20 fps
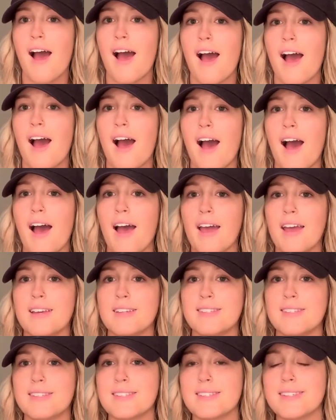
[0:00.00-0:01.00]
I
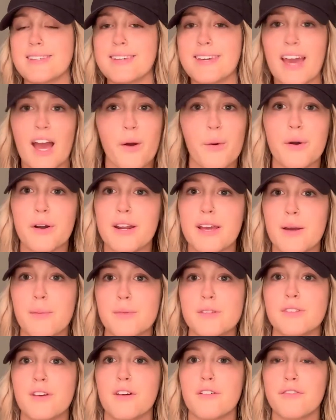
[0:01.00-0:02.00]
scoured
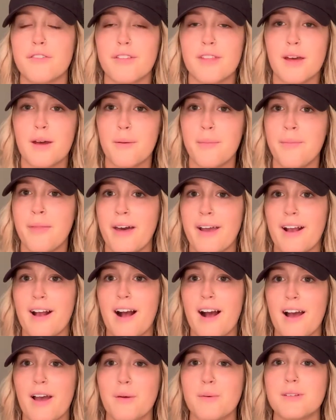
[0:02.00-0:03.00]
Amazon for them. Like
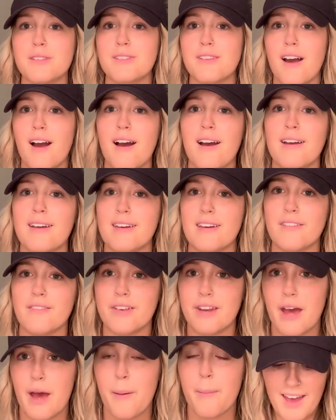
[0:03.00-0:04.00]
I was not
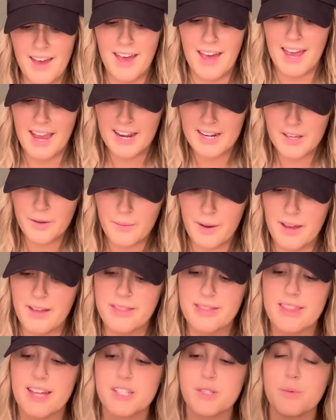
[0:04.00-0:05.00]
giving up.
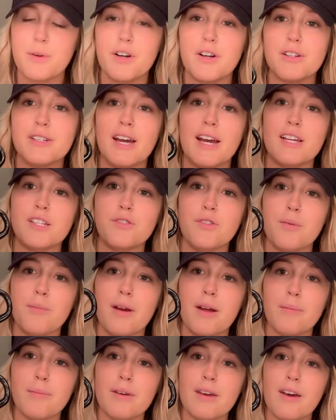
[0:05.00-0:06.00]
Anyway, that's what her tights
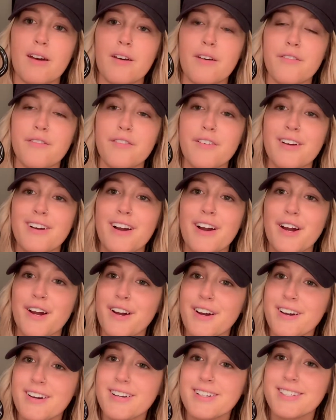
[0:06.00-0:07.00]
remind me of.
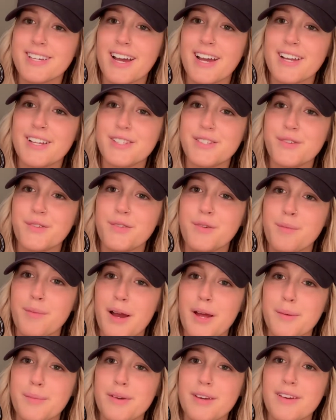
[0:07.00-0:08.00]
Her tights
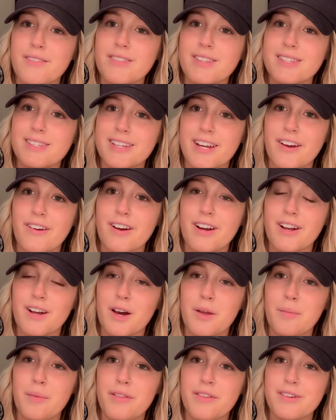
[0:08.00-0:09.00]
remind me of the Scary
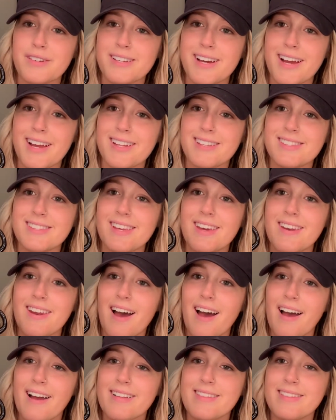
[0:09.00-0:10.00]
Godmother tights, and
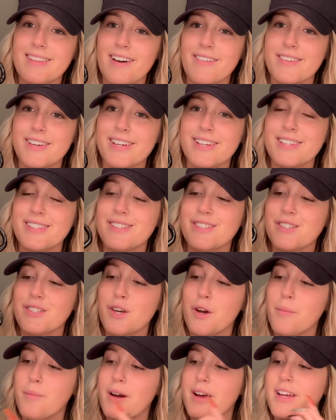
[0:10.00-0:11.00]
I love it
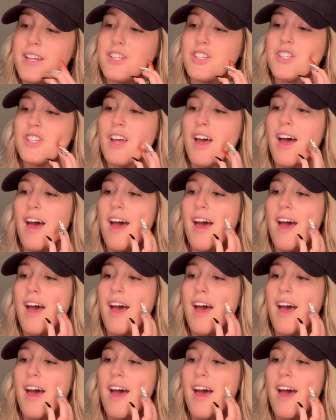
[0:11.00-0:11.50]
so much.